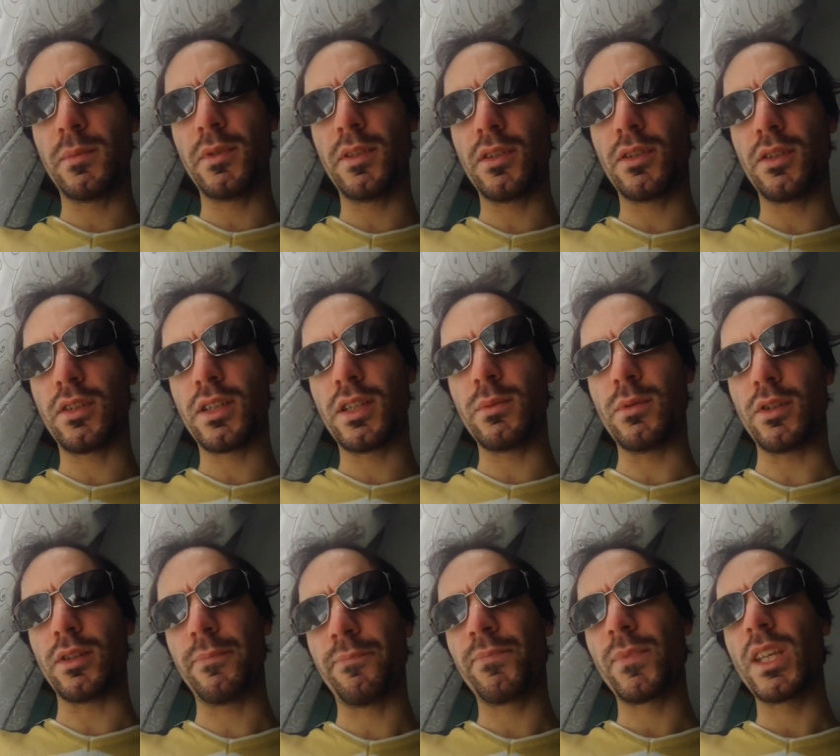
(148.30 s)
my mythical
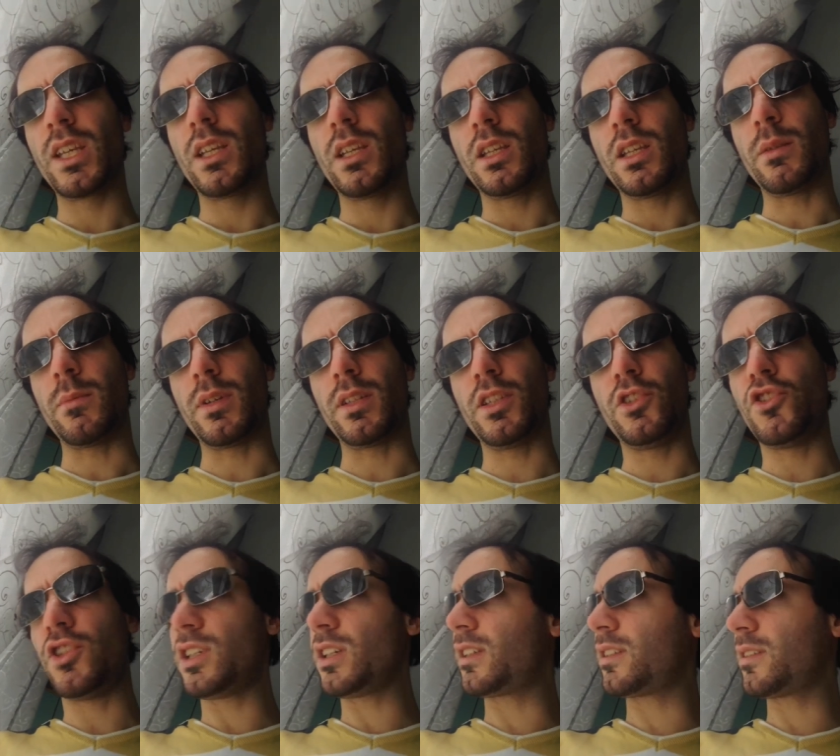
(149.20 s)
keyboard, my D
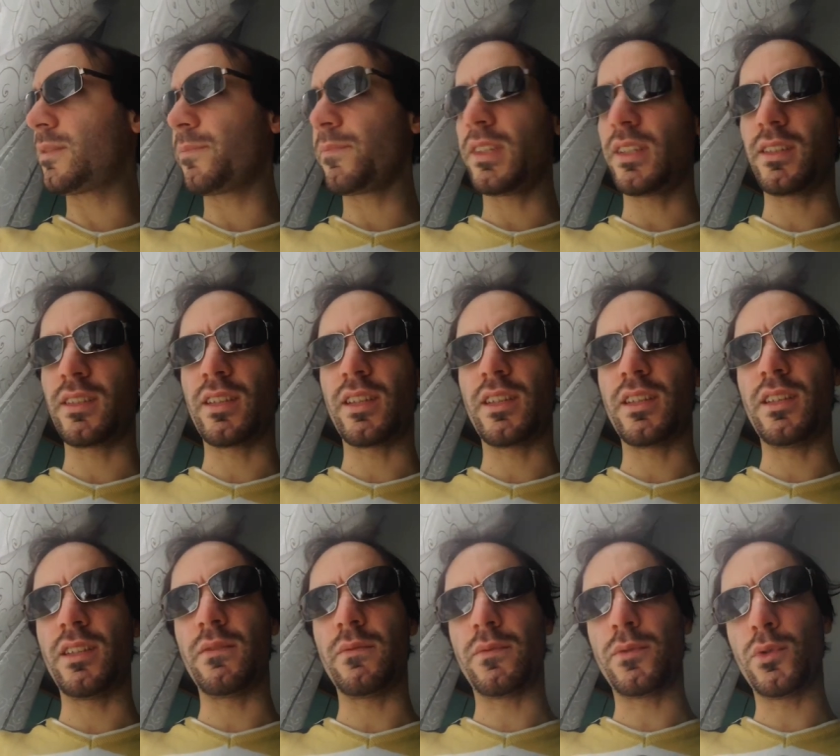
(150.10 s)
G X six
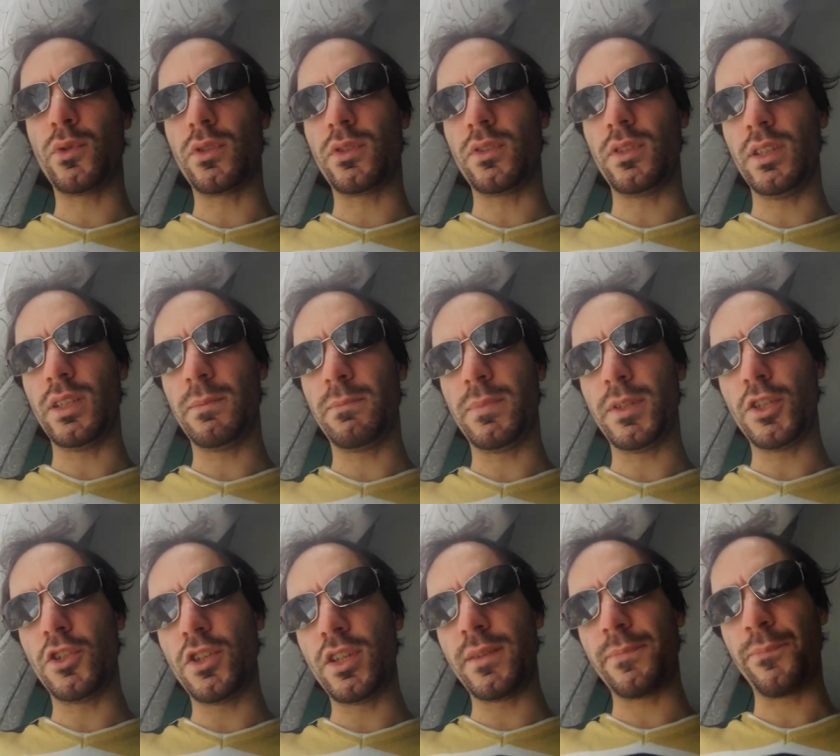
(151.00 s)
forty, A
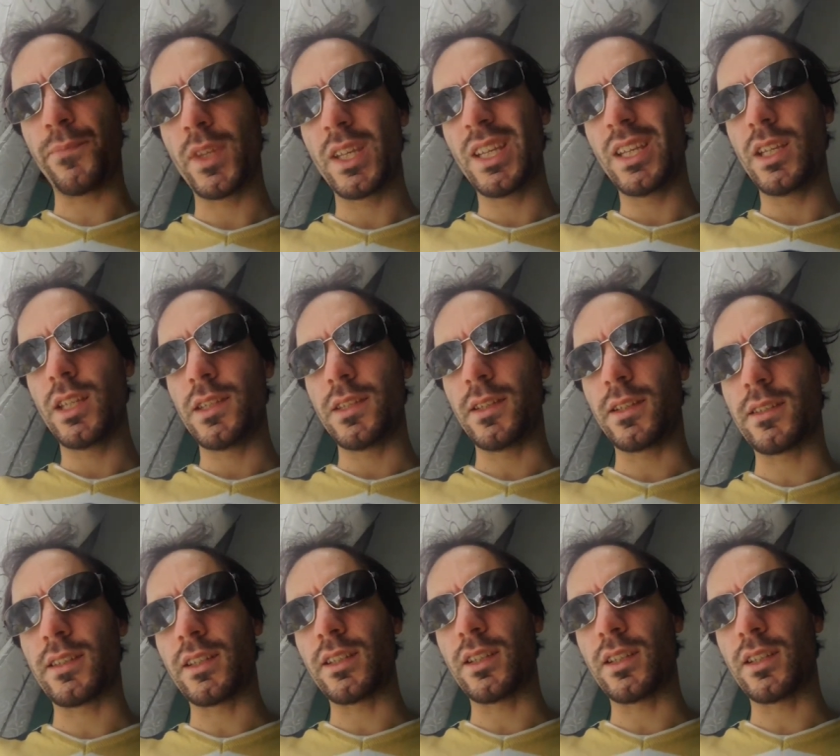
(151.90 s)
P G six